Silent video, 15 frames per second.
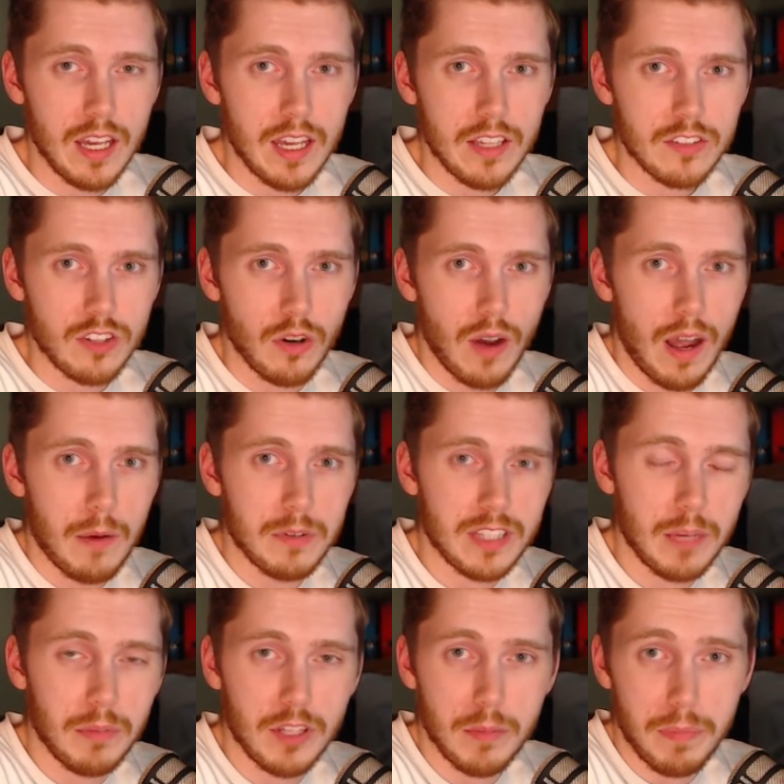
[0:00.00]
So I was
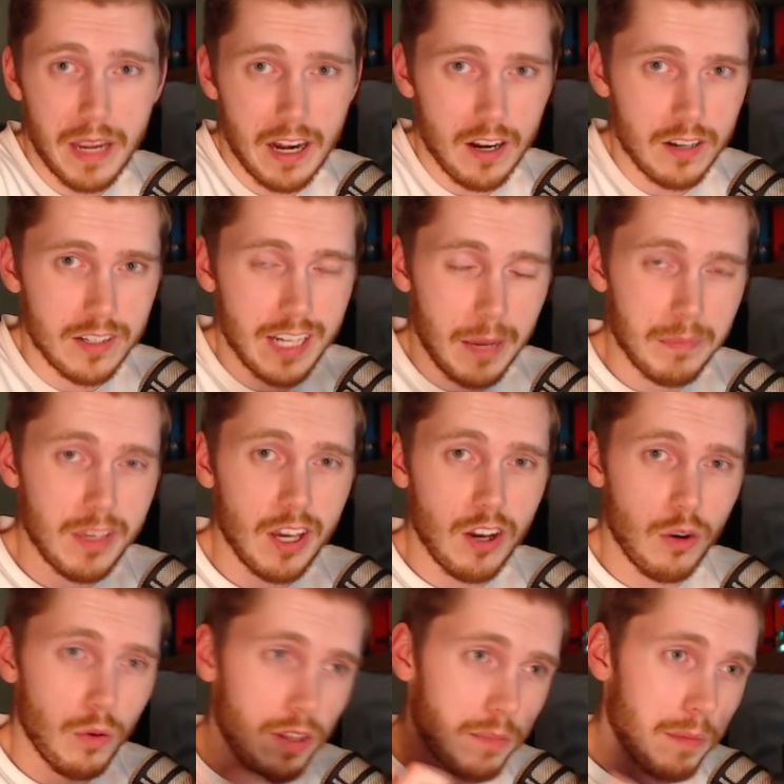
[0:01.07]
able to pair Demko
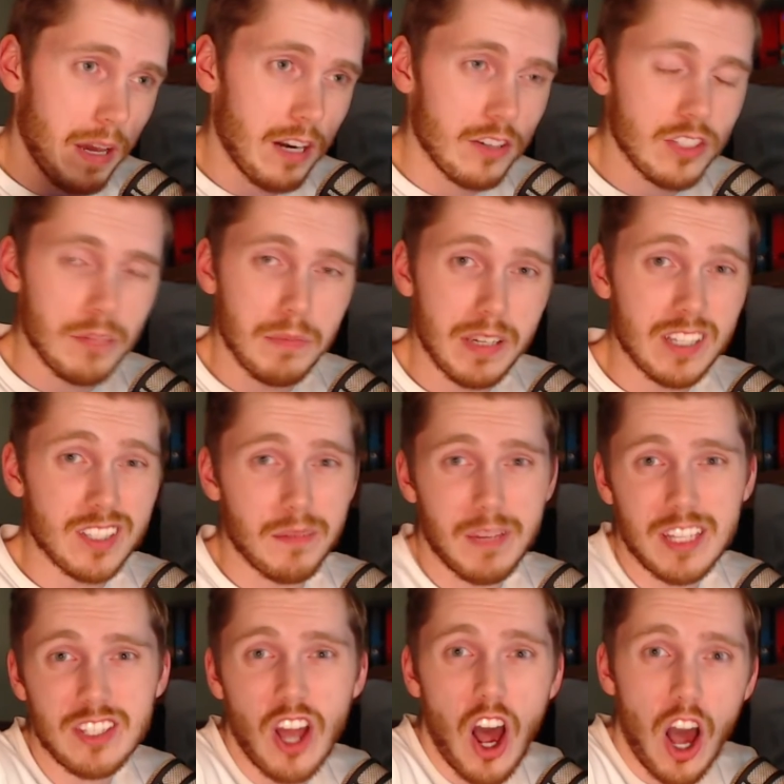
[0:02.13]
with Pettersson because it
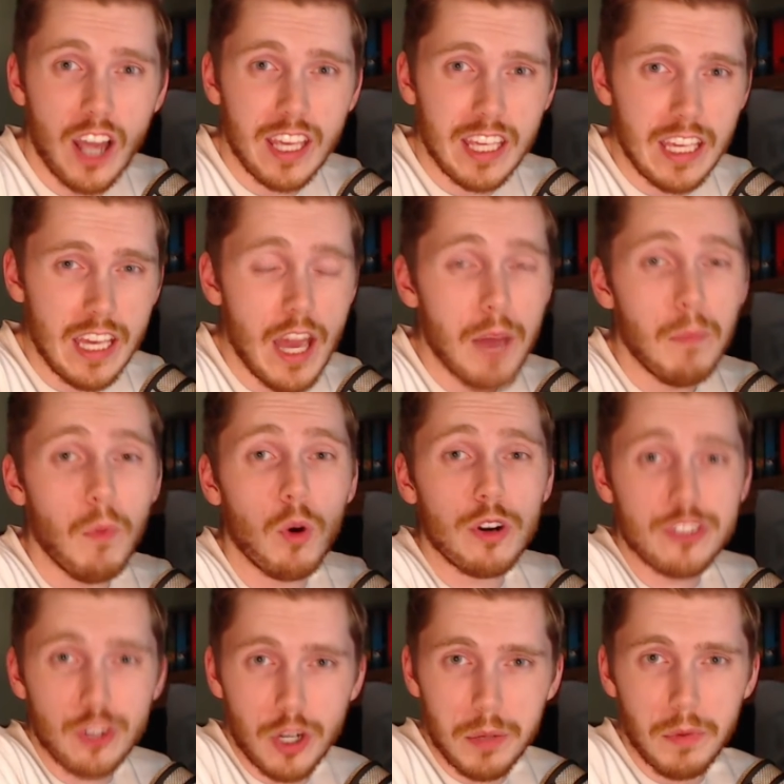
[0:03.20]
makes hockey more
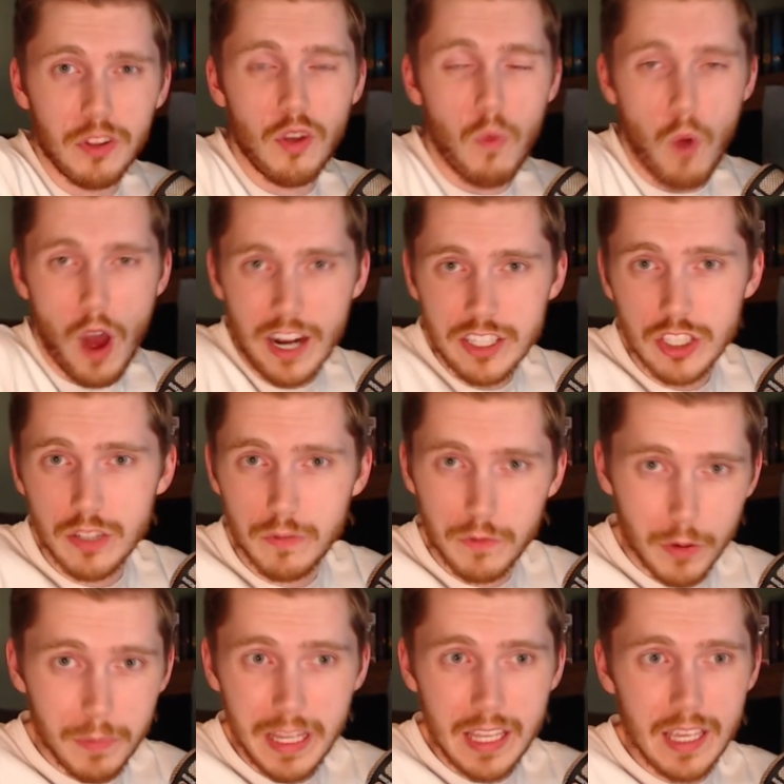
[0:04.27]
enjoyable to watch for
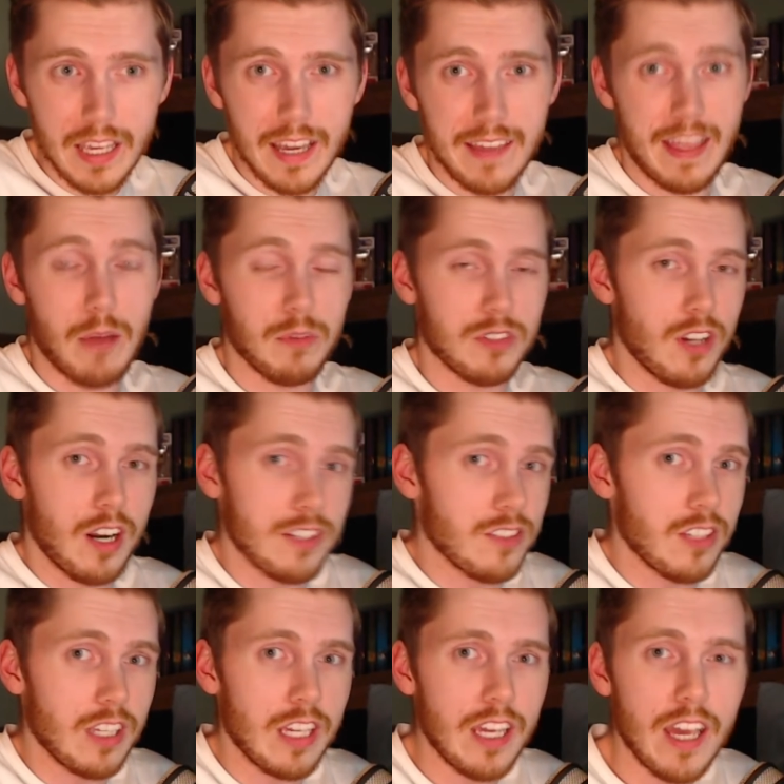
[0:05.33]
me. And that was
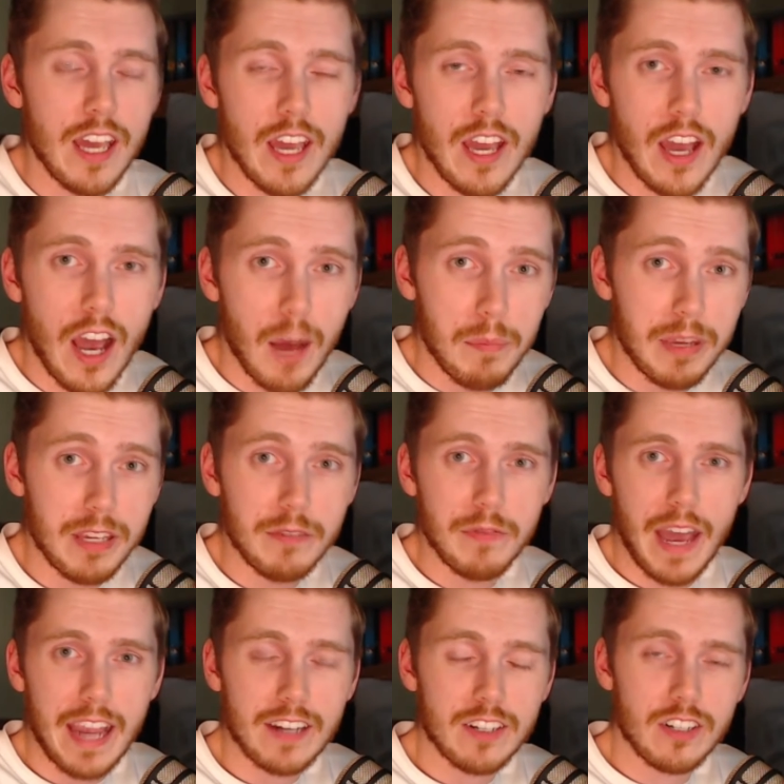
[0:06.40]
honestly a big
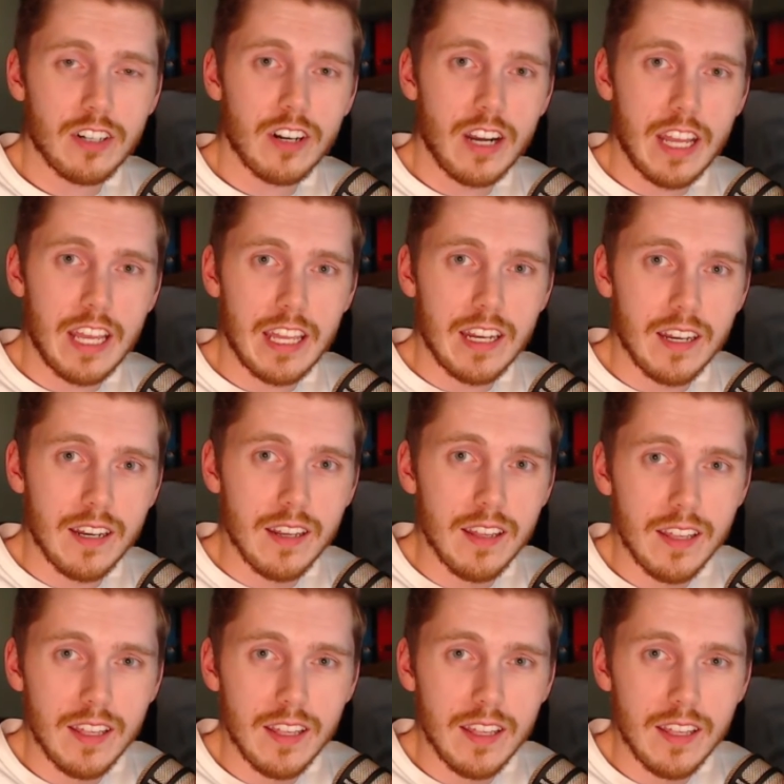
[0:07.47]
factor in